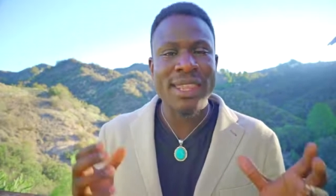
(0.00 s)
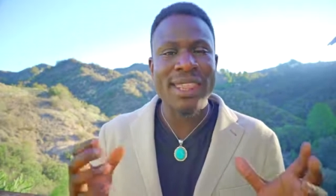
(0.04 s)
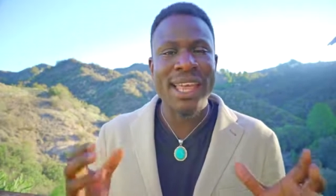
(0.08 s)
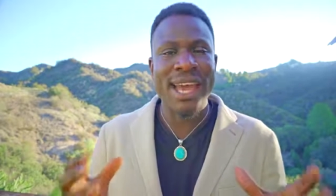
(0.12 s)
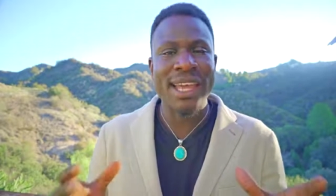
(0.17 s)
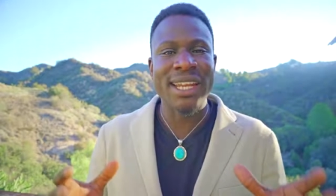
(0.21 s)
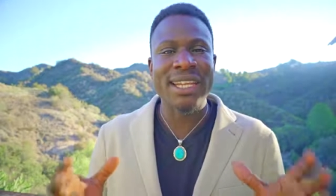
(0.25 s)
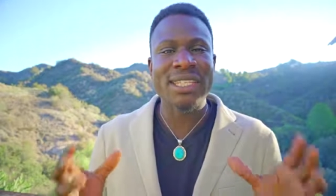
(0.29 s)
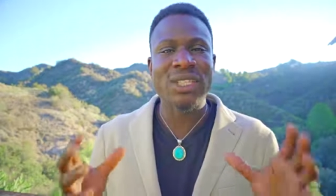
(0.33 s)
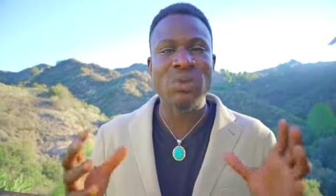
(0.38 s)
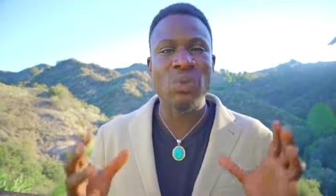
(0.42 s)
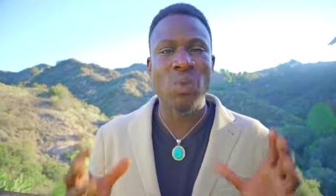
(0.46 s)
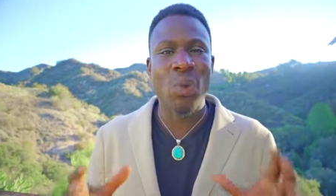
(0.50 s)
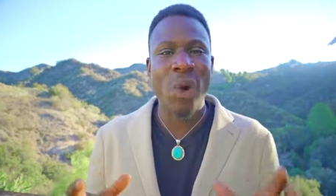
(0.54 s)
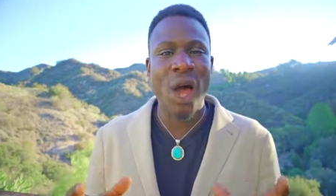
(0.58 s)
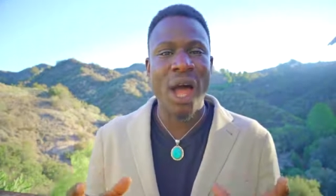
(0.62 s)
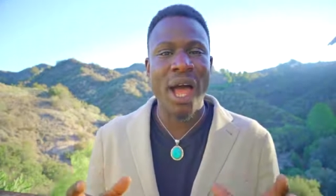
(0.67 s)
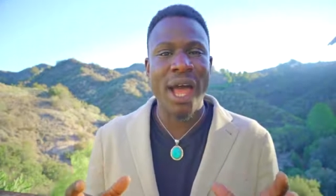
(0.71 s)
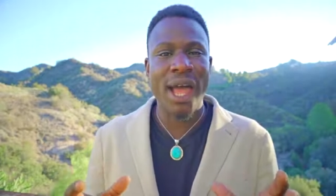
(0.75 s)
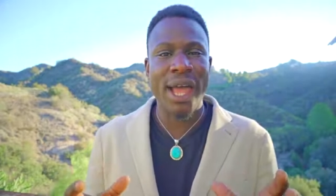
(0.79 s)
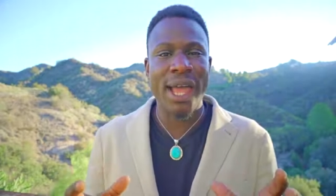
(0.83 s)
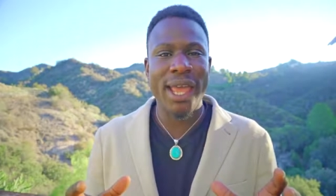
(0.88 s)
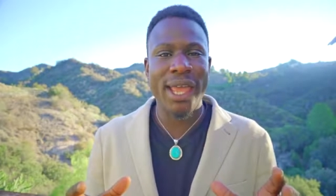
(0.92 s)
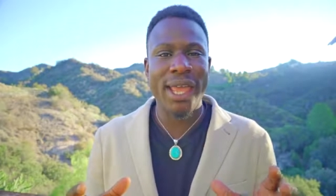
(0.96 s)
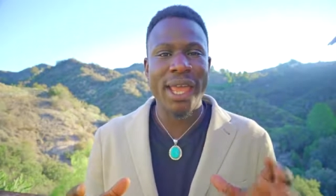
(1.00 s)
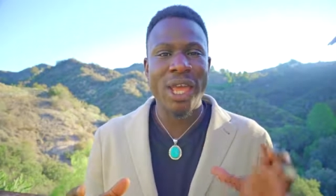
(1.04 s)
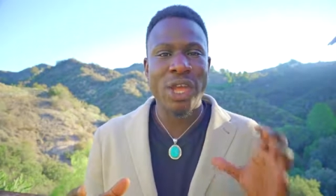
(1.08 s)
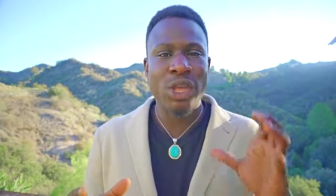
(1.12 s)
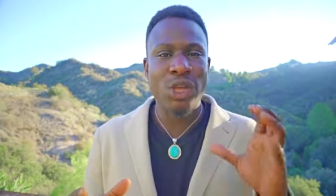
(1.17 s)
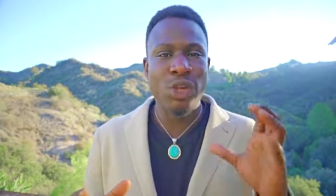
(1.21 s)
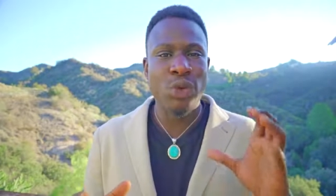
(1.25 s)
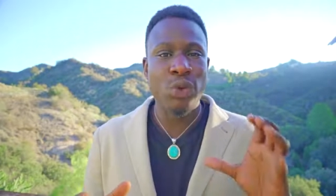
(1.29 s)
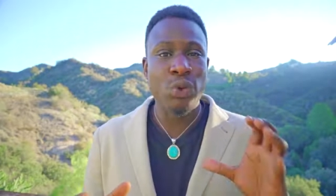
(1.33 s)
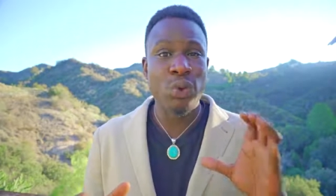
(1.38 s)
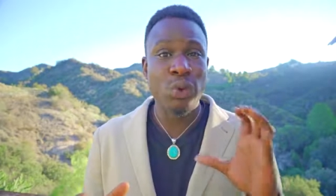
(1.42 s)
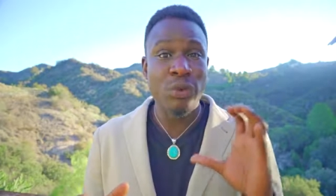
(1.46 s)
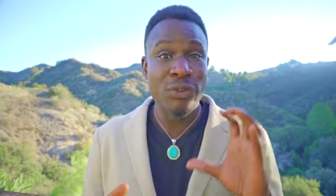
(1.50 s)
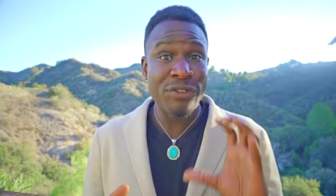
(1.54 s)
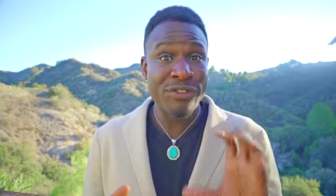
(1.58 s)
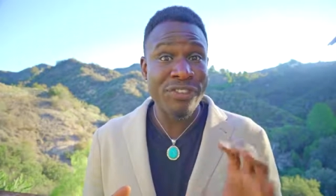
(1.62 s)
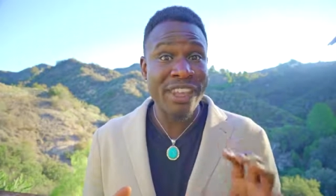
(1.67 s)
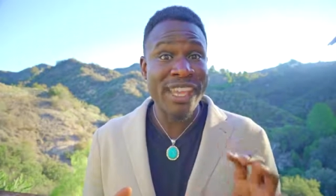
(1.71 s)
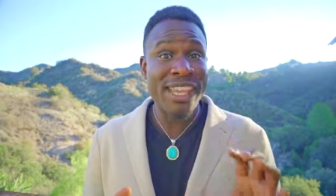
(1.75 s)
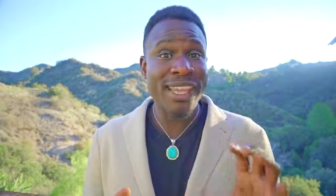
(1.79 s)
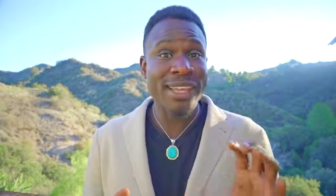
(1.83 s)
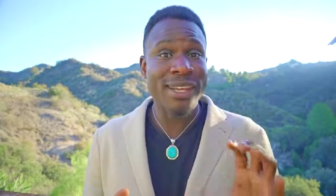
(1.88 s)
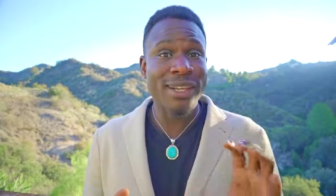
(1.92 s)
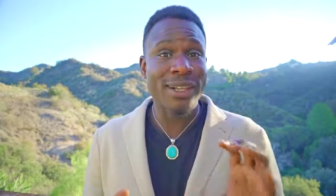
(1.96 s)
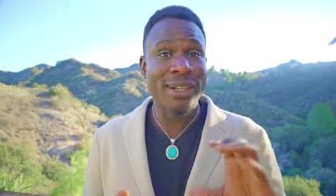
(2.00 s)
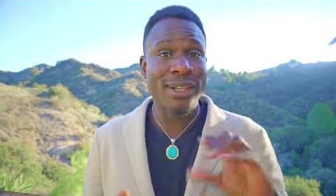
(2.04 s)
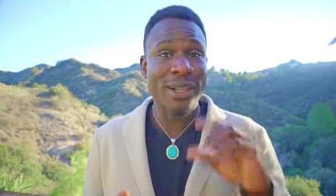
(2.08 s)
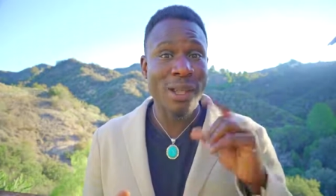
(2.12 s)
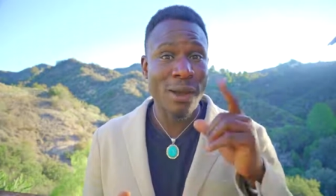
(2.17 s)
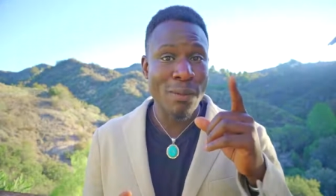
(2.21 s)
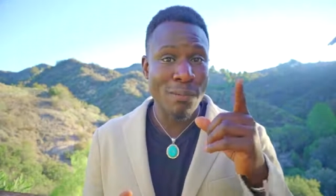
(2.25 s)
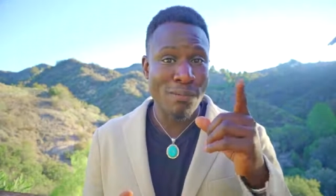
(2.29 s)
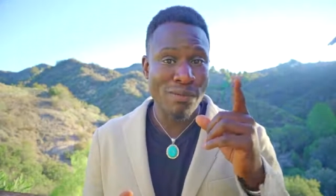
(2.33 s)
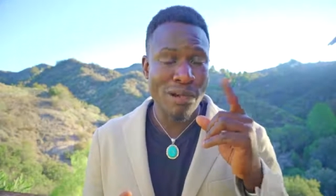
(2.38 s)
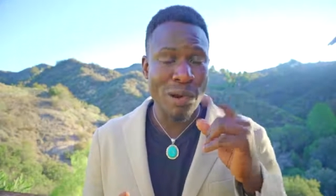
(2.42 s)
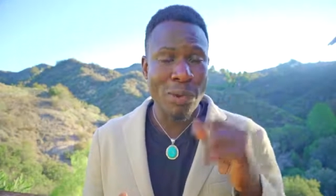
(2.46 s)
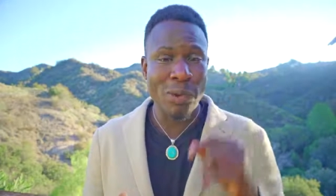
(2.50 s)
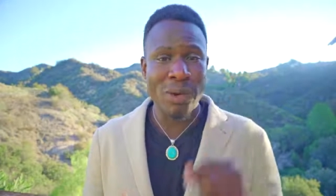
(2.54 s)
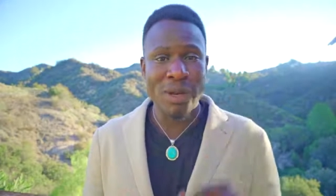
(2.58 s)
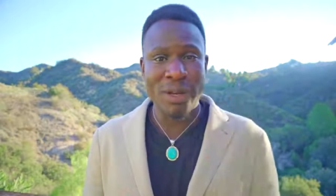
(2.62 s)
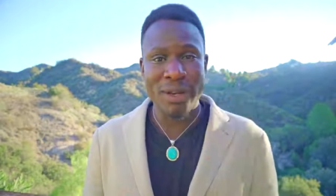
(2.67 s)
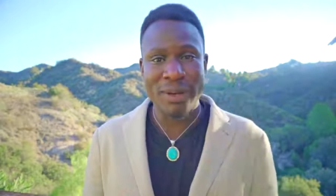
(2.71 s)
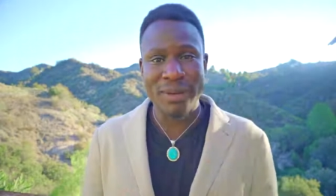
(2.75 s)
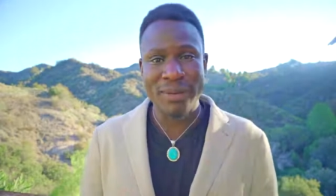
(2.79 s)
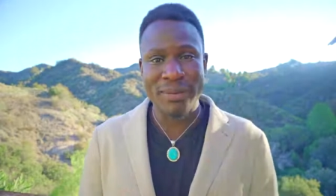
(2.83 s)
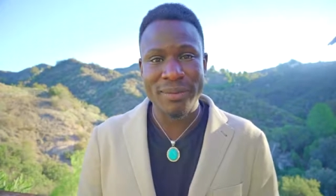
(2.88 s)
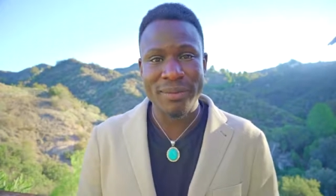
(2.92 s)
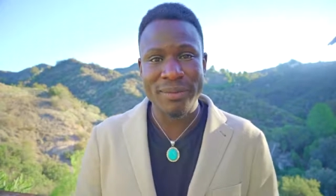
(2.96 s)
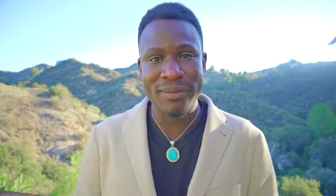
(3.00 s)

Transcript: That is why you feel broken,